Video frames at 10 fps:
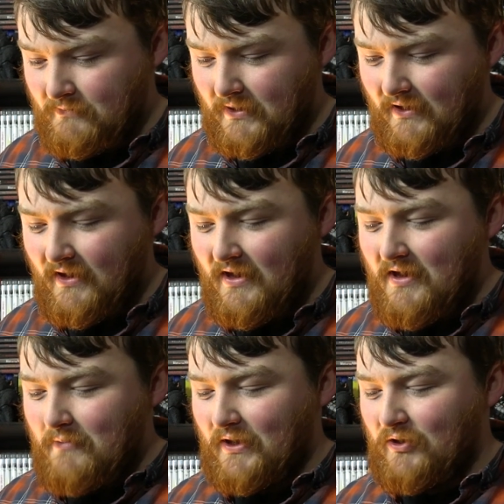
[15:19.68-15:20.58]

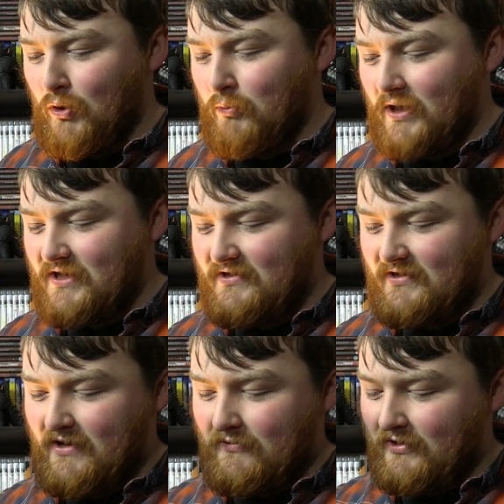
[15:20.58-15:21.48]
big corporations
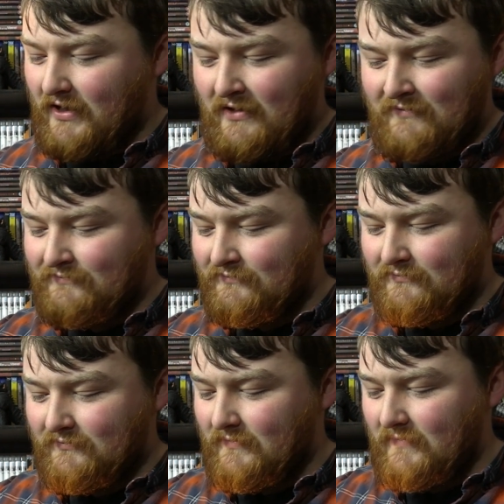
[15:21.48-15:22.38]
and everything,
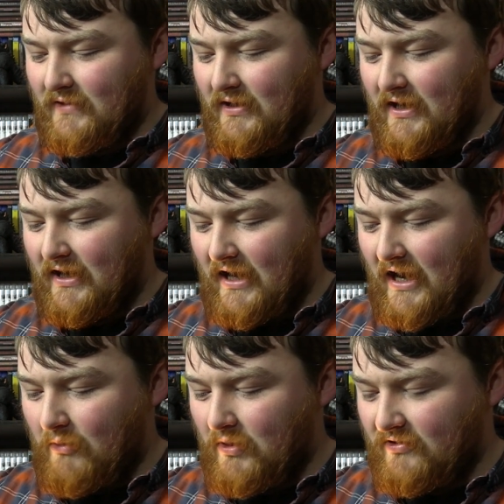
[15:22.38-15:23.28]
you're going to
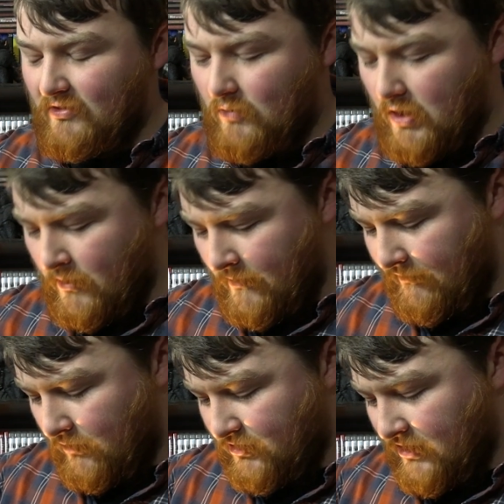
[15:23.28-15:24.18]
get it once in a while,
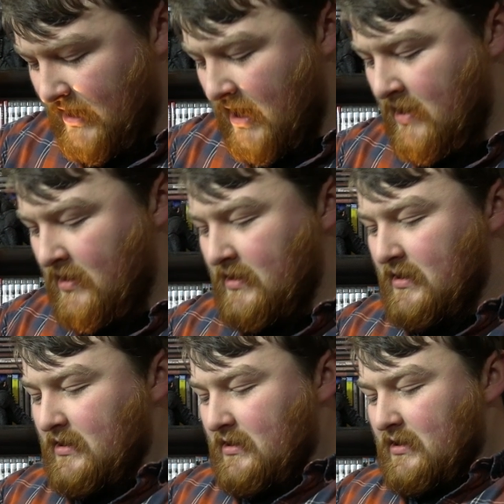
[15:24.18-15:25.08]
unfortunately.
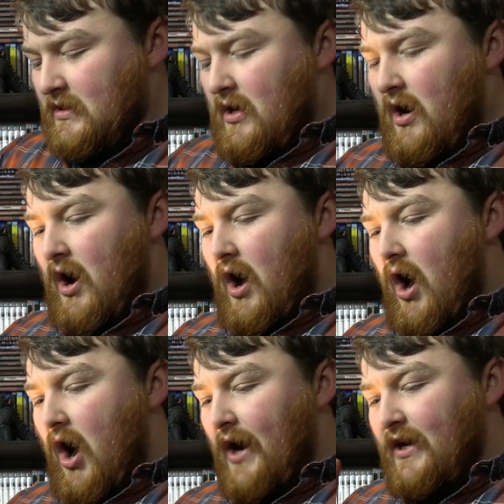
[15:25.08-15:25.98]

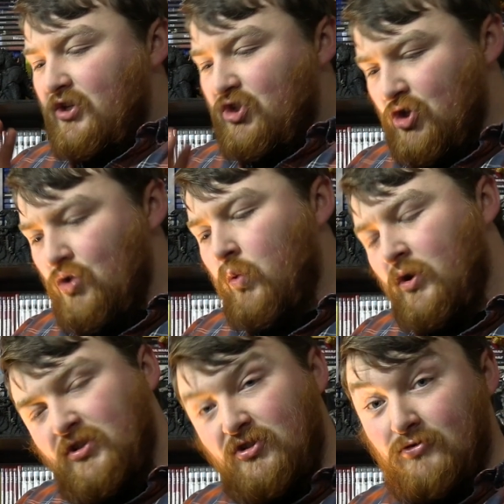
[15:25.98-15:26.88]
I do
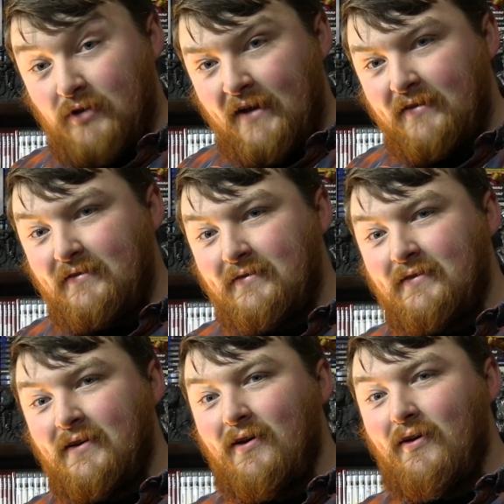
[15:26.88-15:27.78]
want to stress
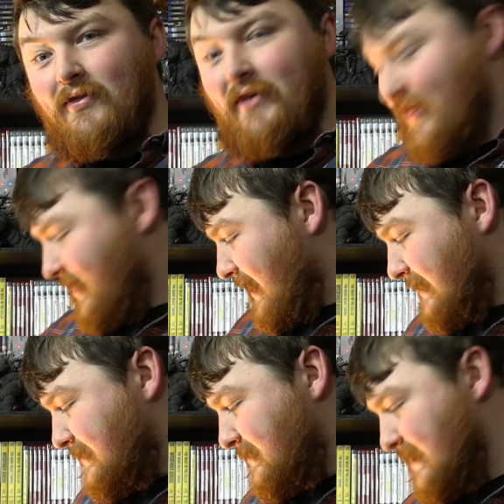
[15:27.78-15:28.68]
that
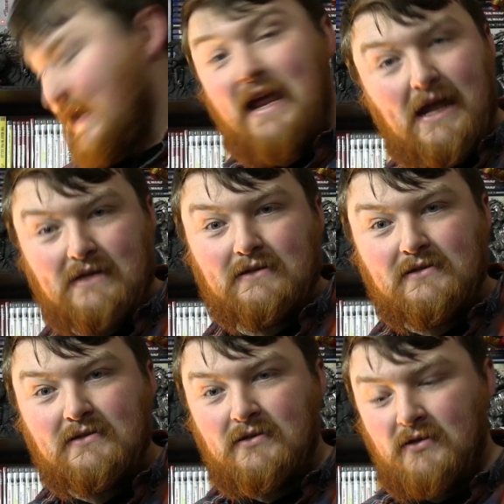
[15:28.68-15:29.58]
this
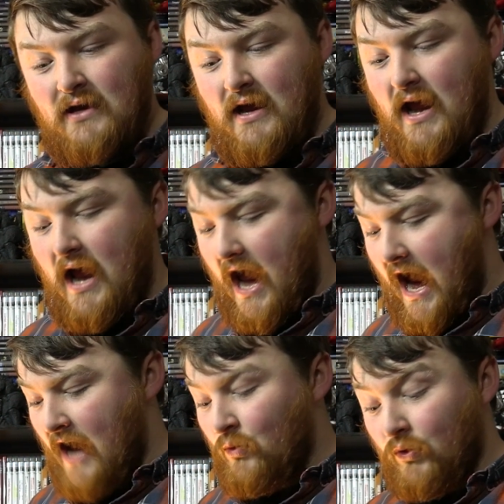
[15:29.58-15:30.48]
is
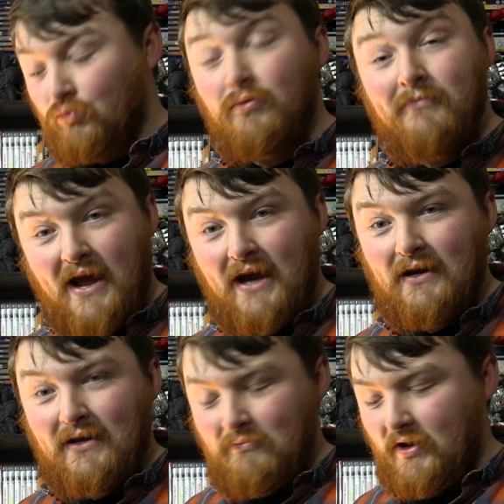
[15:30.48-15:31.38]
and will
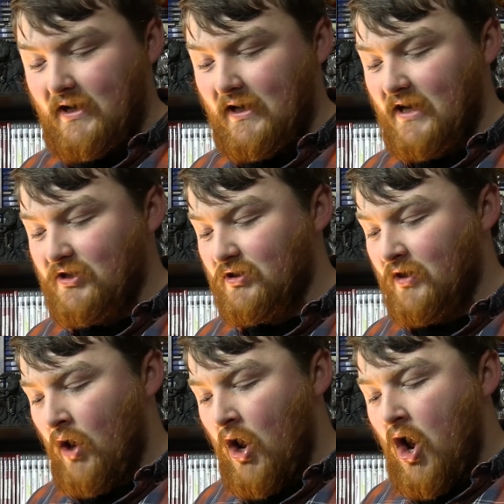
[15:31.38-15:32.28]
remain in my collection